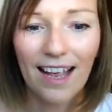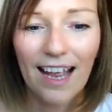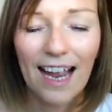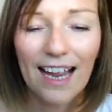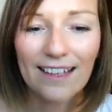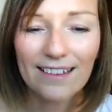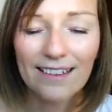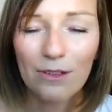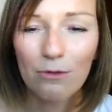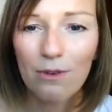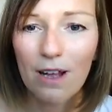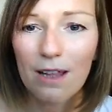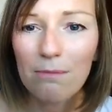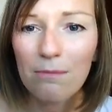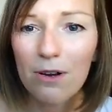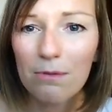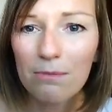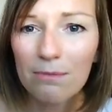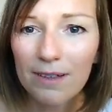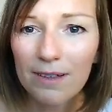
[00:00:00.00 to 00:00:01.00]
and in
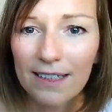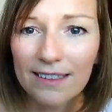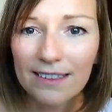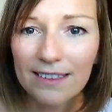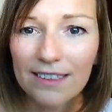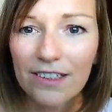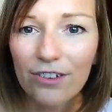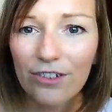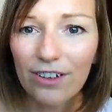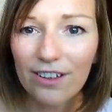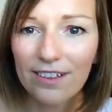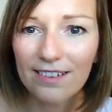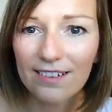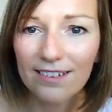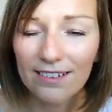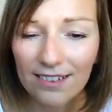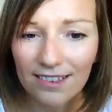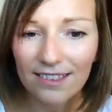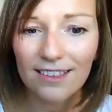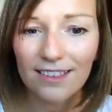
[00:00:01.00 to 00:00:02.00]
one moment it
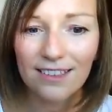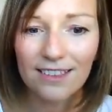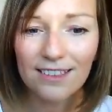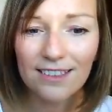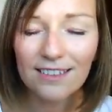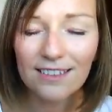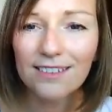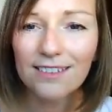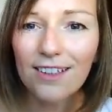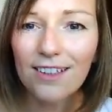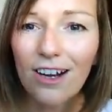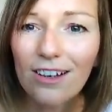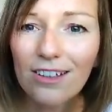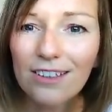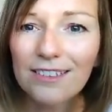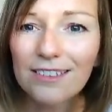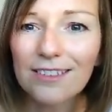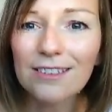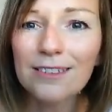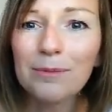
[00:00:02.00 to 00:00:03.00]
just
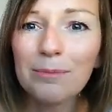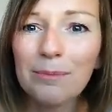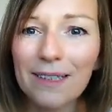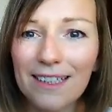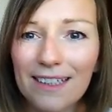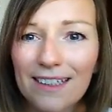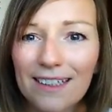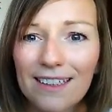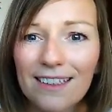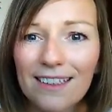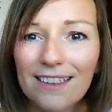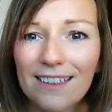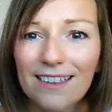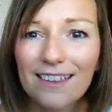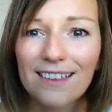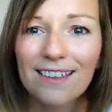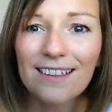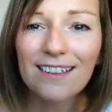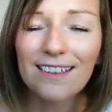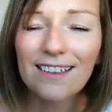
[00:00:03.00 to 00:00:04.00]
dawned on me.
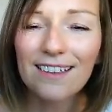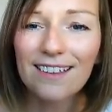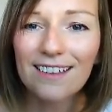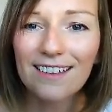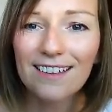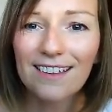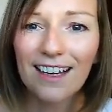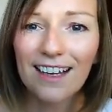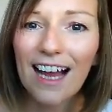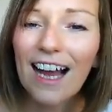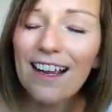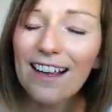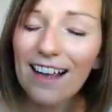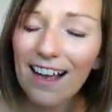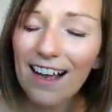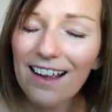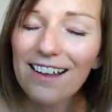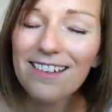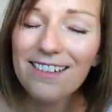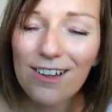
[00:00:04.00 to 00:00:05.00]
I,
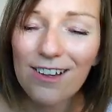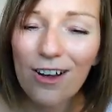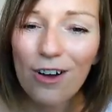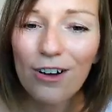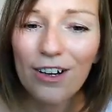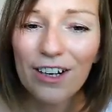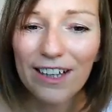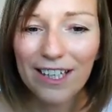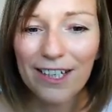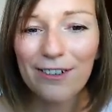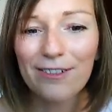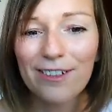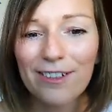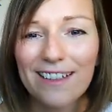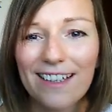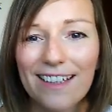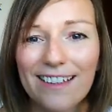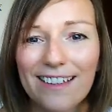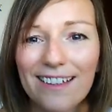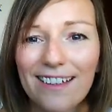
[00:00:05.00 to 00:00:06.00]
I saw
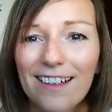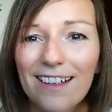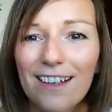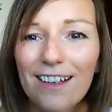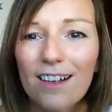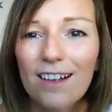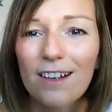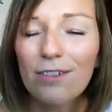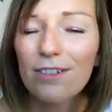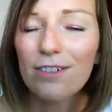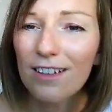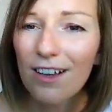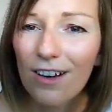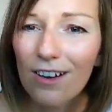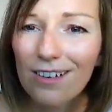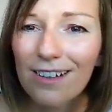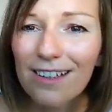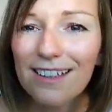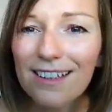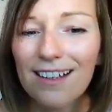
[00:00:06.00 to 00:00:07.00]
clearly that for a
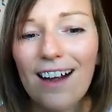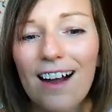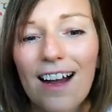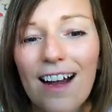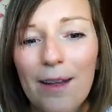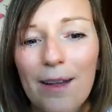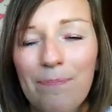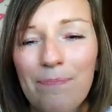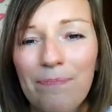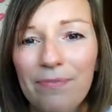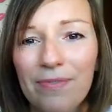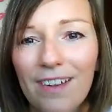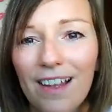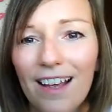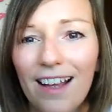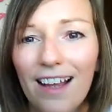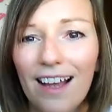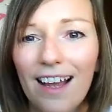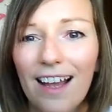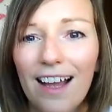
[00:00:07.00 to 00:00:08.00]
long time,
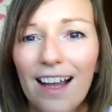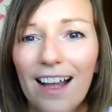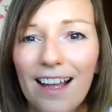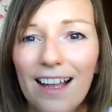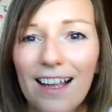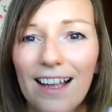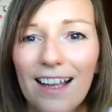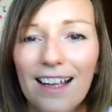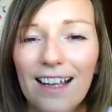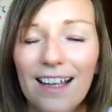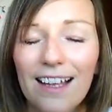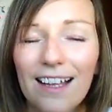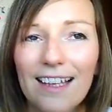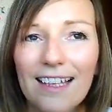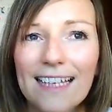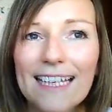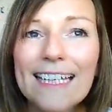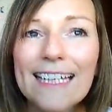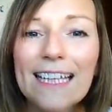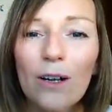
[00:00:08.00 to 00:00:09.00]

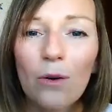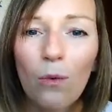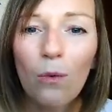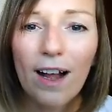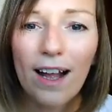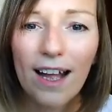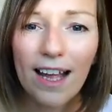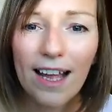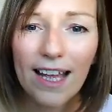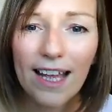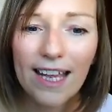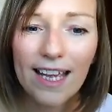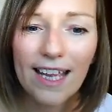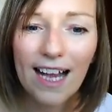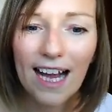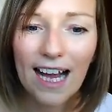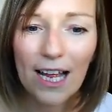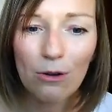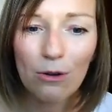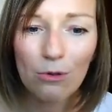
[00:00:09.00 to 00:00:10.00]
in a
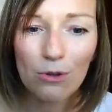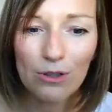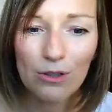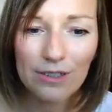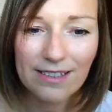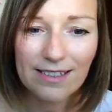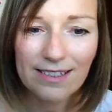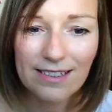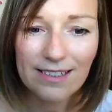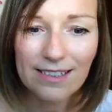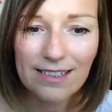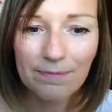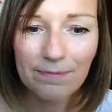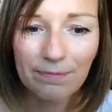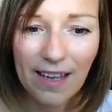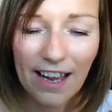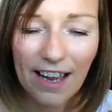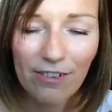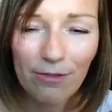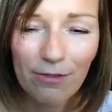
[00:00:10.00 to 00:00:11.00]
way, I was,
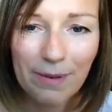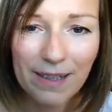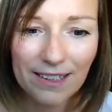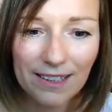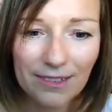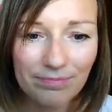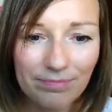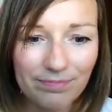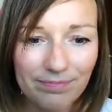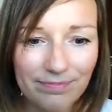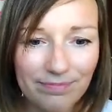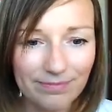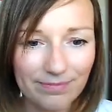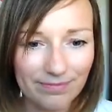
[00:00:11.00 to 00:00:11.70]
I've been